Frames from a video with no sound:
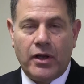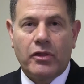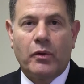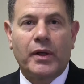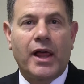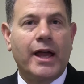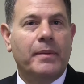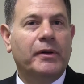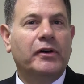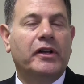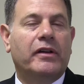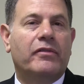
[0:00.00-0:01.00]
The
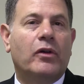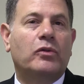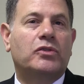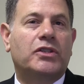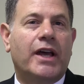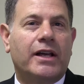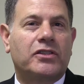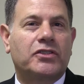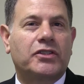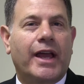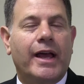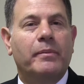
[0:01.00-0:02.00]
reliability of those tests
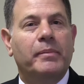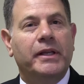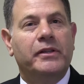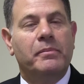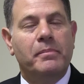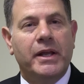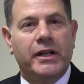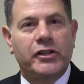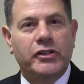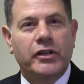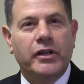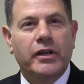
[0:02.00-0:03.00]
can be
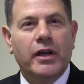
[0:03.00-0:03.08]
diminished